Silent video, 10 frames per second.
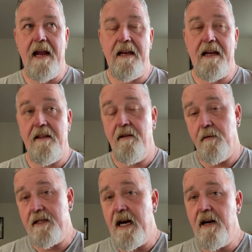in the
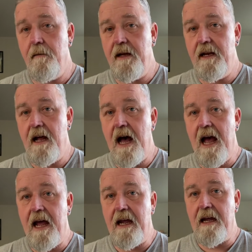retirement,
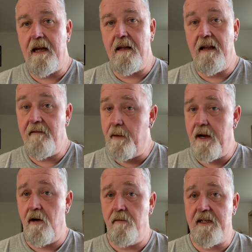I left my
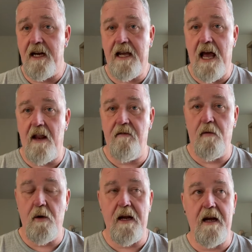home state of
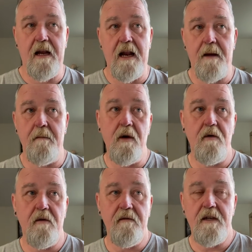California and I
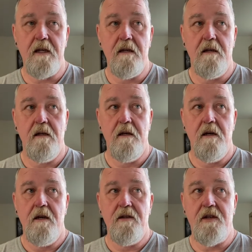moved
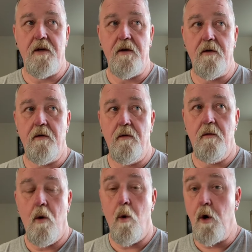to
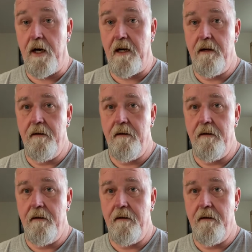Oregon.